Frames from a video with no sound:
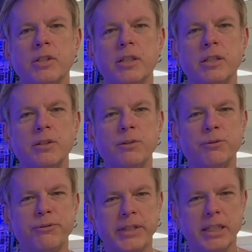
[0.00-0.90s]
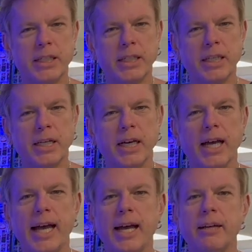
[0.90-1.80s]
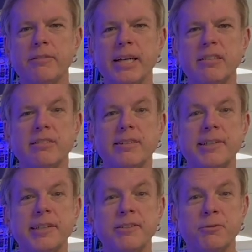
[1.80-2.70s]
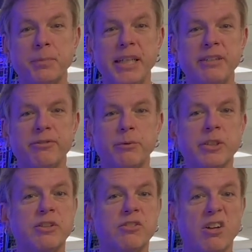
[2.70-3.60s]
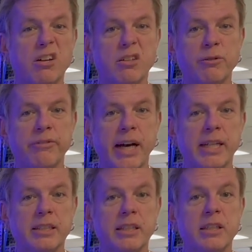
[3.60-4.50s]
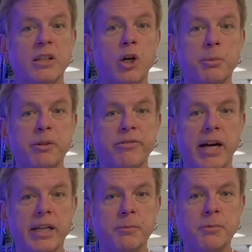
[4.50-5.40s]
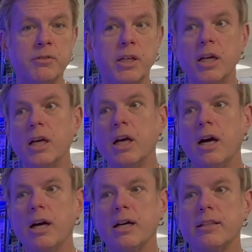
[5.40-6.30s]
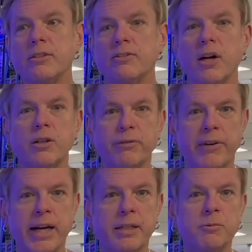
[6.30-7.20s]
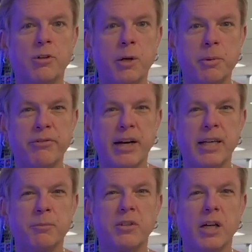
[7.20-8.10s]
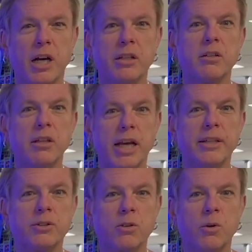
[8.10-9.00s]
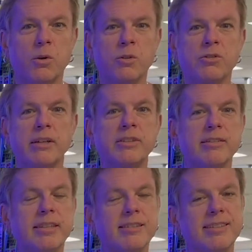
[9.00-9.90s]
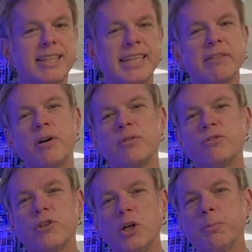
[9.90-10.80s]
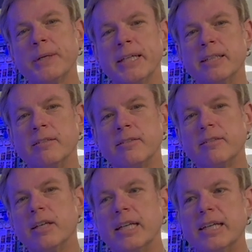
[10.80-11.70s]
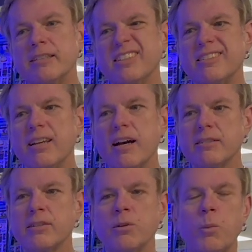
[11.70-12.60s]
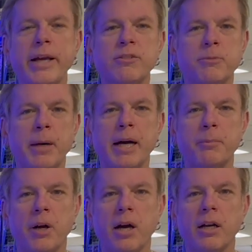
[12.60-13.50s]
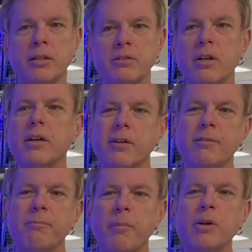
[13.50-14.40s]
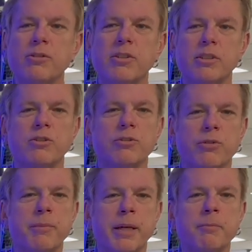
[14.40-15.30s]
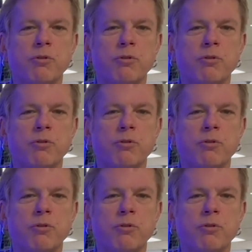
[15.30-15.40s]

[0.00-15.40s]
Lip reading: the Euphyllia have a serious beef with the Sarcophyton and the Lobophytums. The Sarcophytums, Lobophytums, and other leather corals have a tendency to give off terpenes. It's a toxic waste byproduct, mostly just from them